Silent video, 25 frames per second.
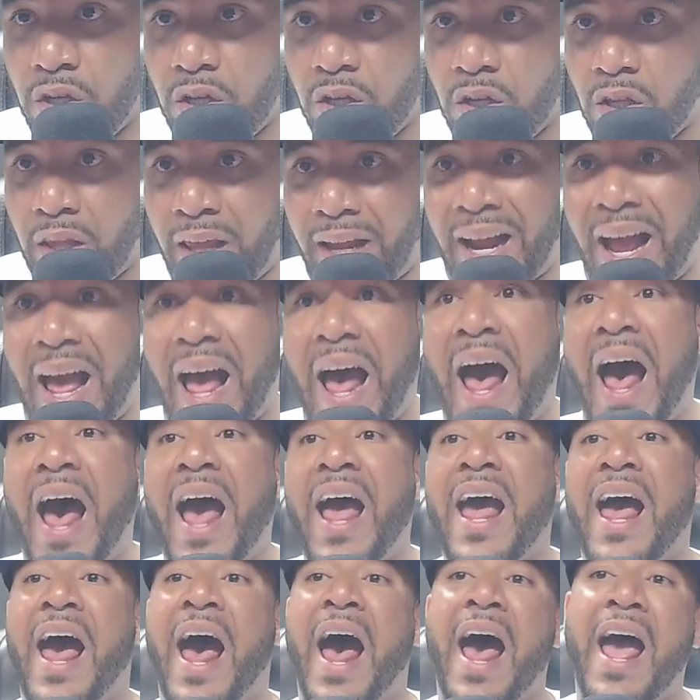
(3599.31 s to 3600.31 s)
Like I
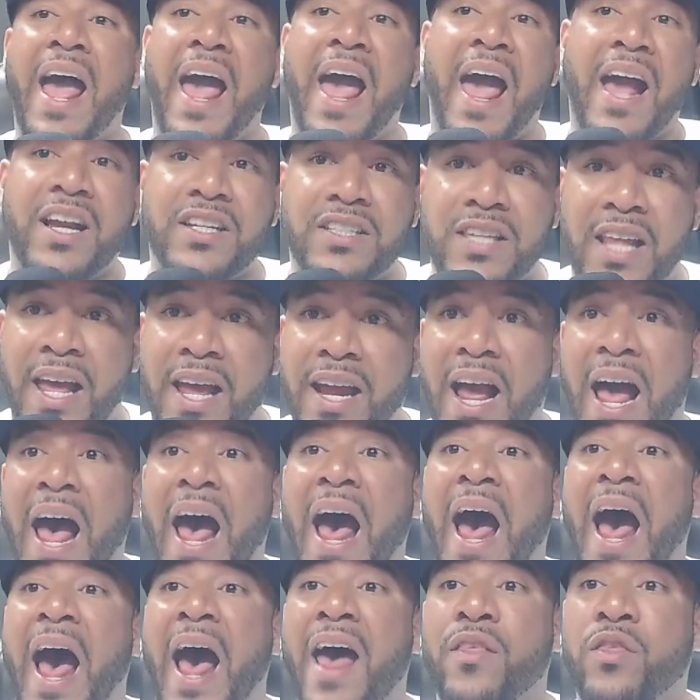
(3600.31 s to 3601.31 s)
actually,
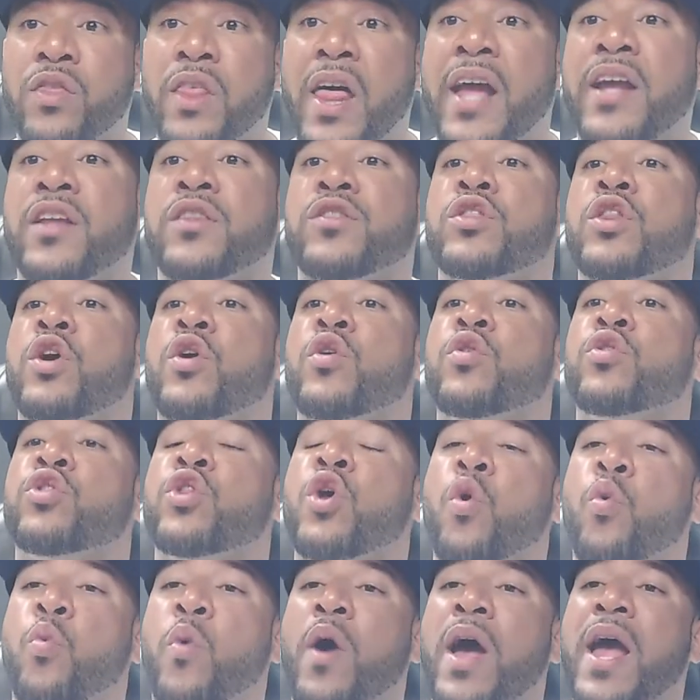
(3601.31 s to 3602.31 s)
like the
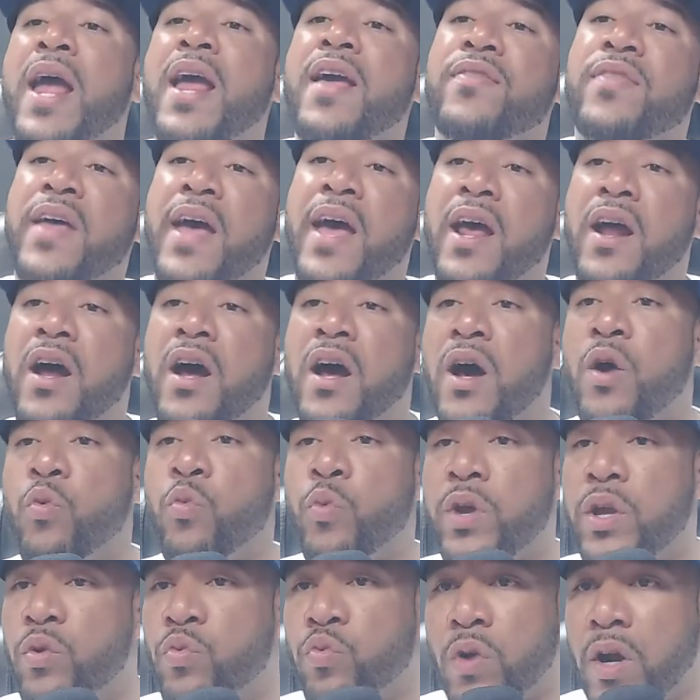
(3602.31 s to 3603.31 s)
way that
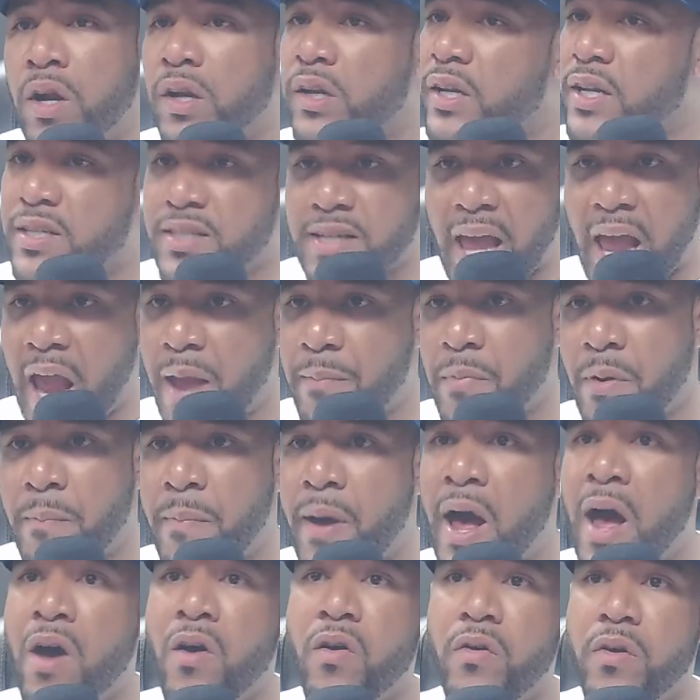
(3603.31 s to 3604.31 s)
We Run This came
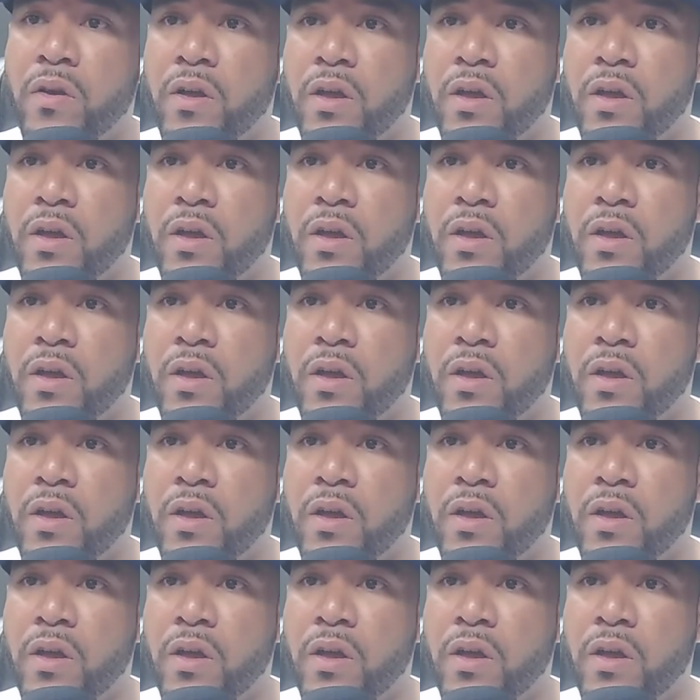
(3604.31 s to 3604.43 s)
about